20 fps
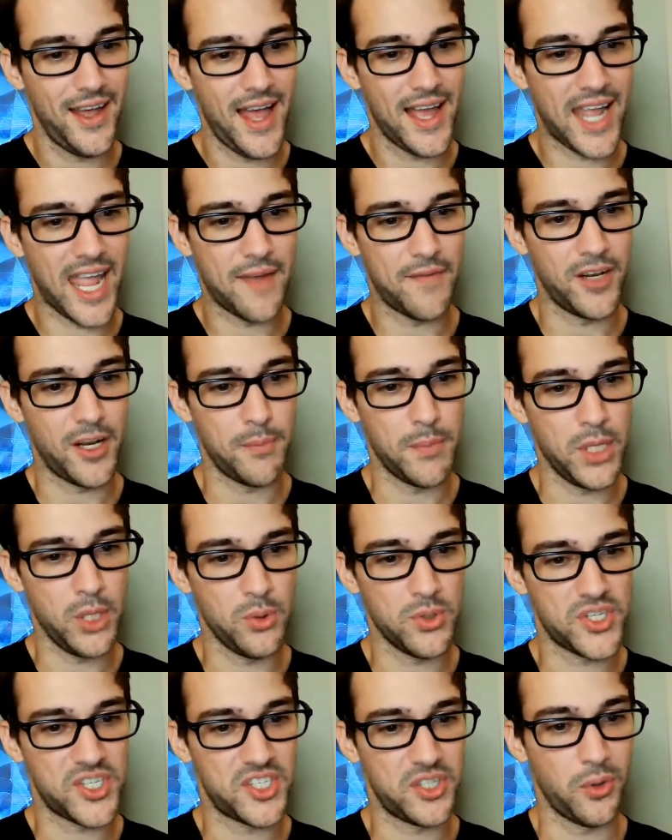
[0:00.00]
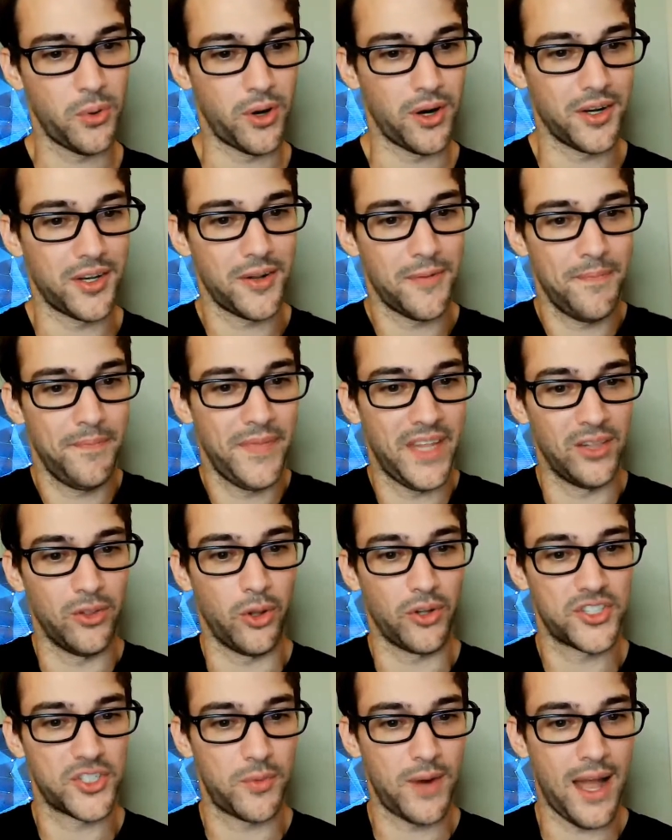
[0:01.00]
I gave an amused snort, then
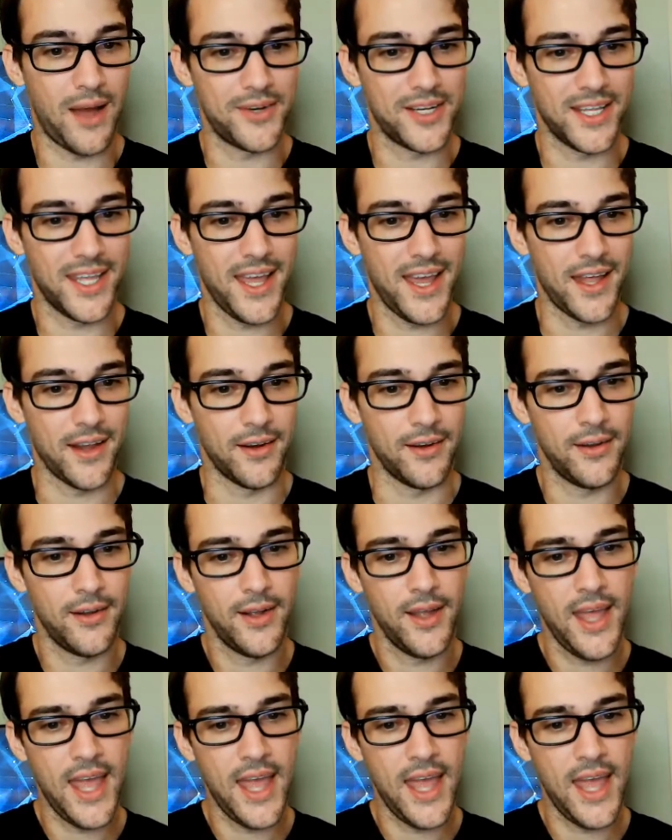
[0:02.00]
looked around again,